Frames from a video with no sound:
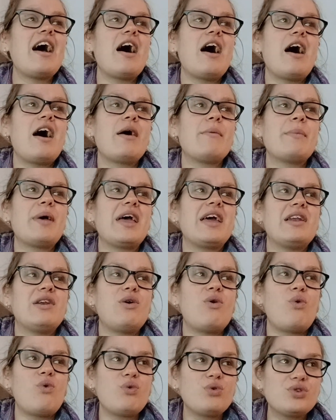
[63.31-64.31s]
And
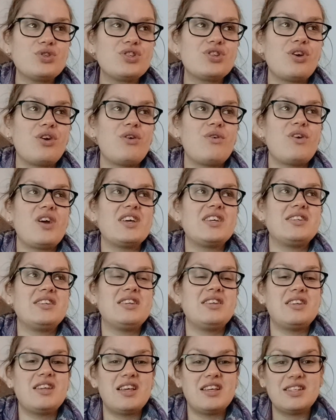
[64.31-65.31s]
also a
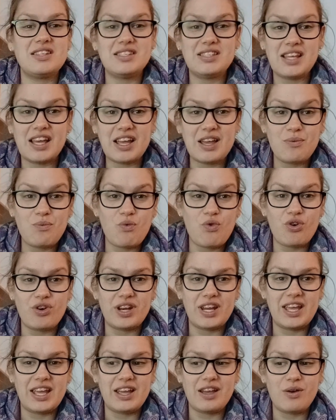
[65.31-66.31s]
second
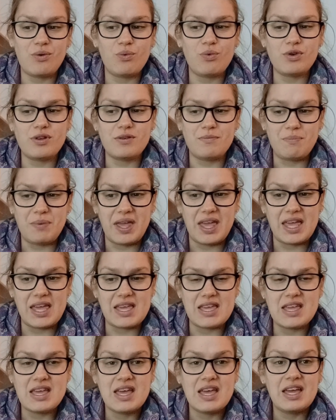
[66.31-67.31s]
warning would be